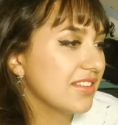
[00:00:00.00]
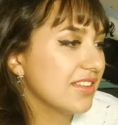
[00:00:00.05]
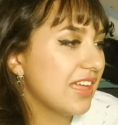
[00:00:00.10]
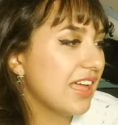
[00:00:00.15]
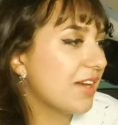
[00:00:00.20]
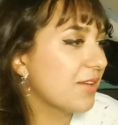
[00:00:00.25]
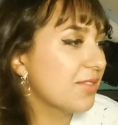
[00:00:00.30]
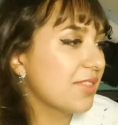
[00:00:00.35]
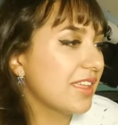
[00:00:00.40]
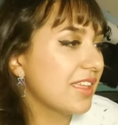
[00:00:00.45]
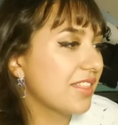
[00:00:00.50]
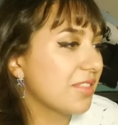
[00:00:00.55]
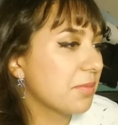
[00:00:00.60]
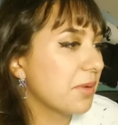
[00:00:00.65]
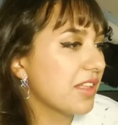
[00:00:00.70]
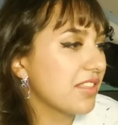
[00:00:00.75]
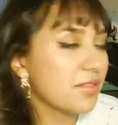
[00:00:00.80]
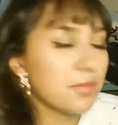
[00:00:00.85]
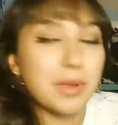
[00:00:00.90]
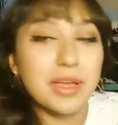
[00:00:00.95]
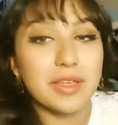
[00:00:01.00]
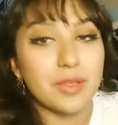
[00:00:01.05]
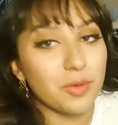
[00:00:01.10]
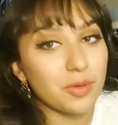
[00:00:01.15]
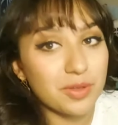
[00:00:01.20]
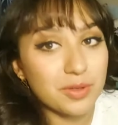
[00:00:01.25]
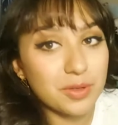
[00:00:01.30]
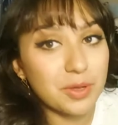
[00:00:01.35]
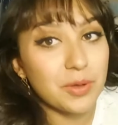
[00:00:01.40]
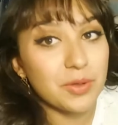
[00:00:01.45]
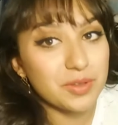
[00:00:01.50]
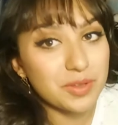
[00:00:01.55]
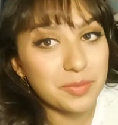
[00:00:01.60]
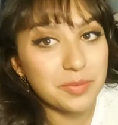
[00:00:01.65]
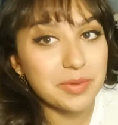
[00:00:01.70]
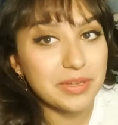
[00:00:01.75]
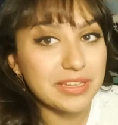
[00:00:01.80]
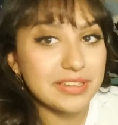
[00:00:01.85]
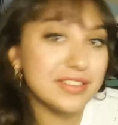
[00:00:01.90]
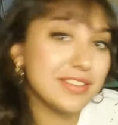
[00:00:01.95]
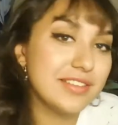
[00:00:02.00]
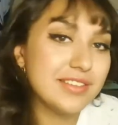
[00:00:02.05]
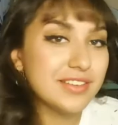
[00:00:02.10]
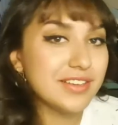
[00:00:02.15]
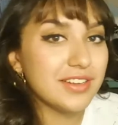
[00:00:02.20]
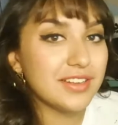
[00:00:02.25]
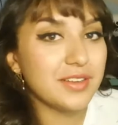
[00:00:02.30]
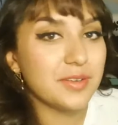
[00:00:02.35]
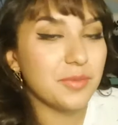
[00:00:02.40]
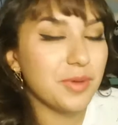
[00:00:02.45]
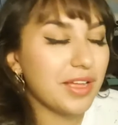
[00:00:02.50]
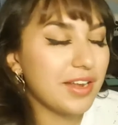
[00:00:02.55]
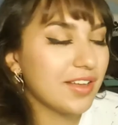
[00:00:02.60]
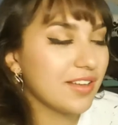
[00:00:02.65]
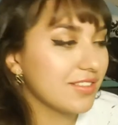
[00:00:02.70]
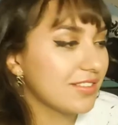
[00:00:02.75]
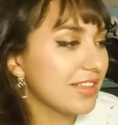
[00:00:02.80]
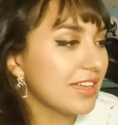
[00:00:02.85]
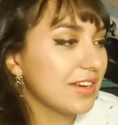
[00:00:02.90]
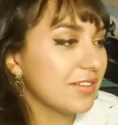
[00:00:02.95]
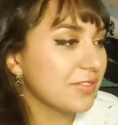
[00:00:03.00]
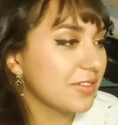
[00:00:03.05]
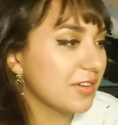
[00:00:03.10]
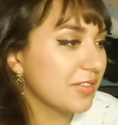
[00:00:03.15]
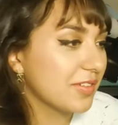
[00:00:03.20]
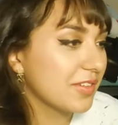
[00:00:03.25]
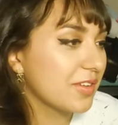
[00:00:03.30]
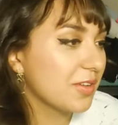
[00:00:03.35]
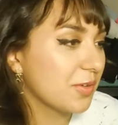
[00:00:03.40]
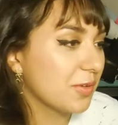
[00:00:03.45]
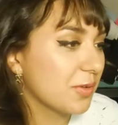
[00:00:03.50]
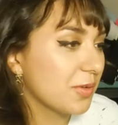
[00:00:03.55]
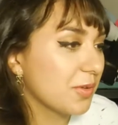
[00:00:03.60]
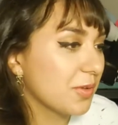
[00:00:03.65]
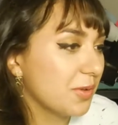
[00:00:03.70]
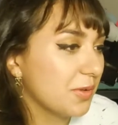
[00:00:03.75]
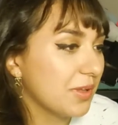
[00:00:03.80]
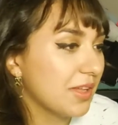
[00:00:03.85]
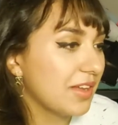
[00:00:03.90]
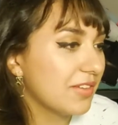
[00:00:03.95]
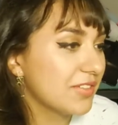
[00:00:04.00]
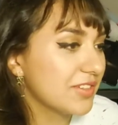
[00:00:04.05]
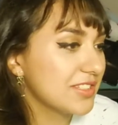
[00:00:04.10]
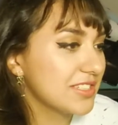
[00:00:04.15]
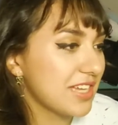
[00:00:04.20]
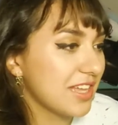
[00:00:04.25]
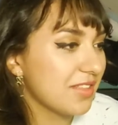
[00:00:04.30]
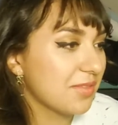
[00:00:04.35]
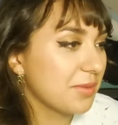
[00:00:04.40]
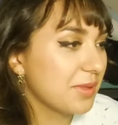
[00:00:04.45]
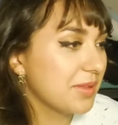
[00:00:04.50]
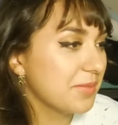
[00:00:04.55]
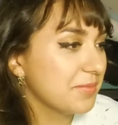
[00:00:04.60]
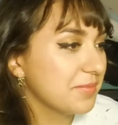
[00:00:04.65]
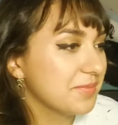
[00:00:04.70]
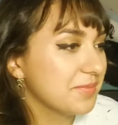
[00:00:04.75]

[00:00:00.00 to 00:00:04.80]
I don't think it's sponsored by Coca-Cola, but, you know, why not stand in front of a Coca-Cola advertisement?